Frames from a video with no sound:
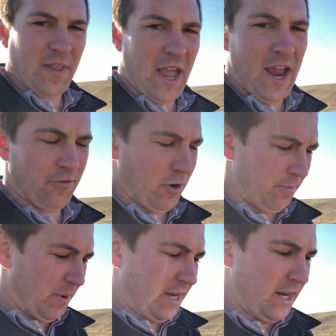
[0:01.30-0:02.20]
Hey everyone,
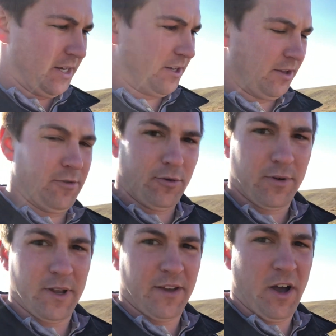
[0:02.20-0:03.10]
been needing to
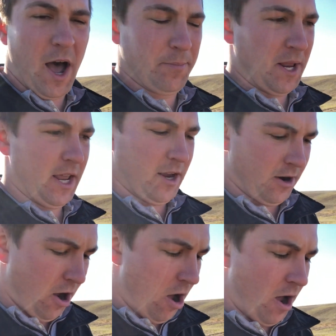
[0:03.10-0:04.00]
give an update
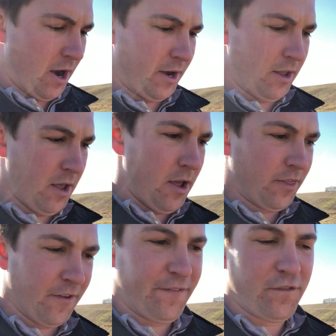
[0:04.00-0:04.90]
here on
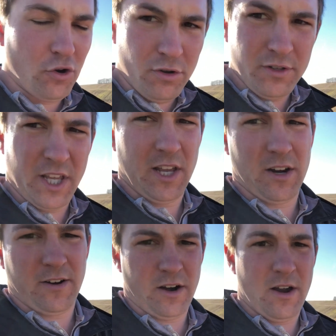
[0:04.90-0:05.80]
the full
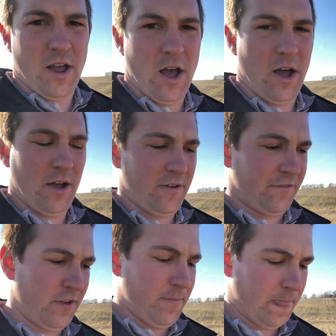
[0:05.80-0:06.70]
year of
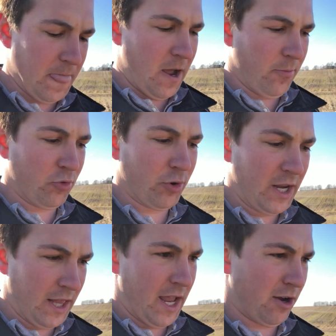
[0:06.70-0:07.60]
um,
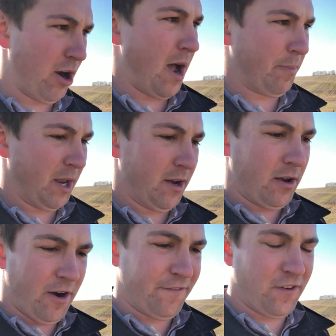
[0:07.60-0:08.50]
relay cropping,
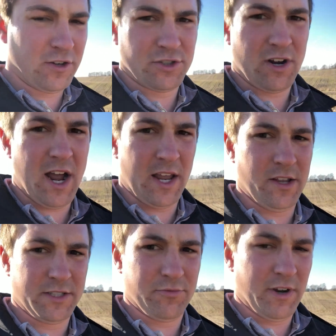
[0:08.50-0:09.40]
our first try
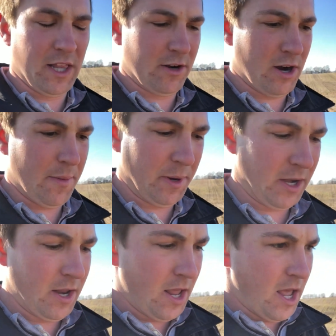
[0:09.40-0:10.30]
using relay
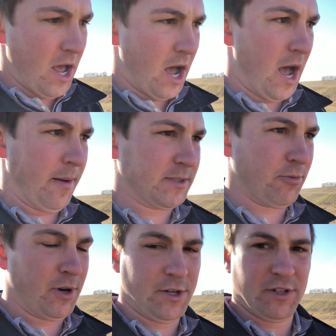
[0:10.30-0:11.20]
cropping. Um, so I
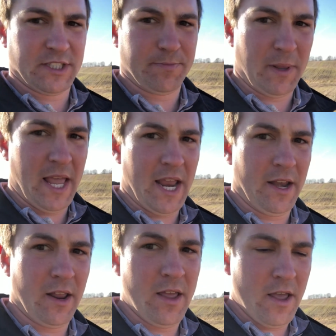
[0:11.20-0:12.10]
wanted to
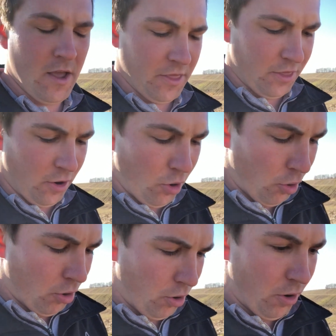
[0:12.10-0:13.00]
explain the
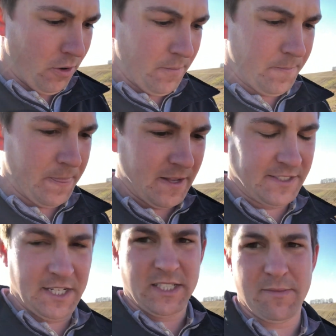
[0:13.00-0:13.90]
whole
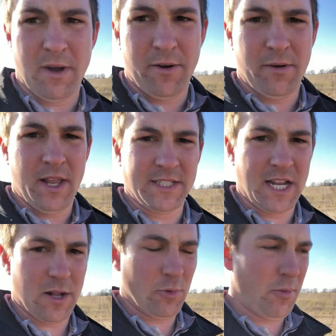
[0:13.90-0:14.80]
system on
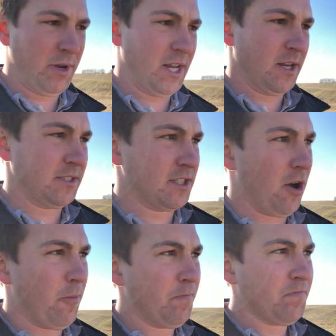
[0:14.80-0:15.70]
exactly what we did. So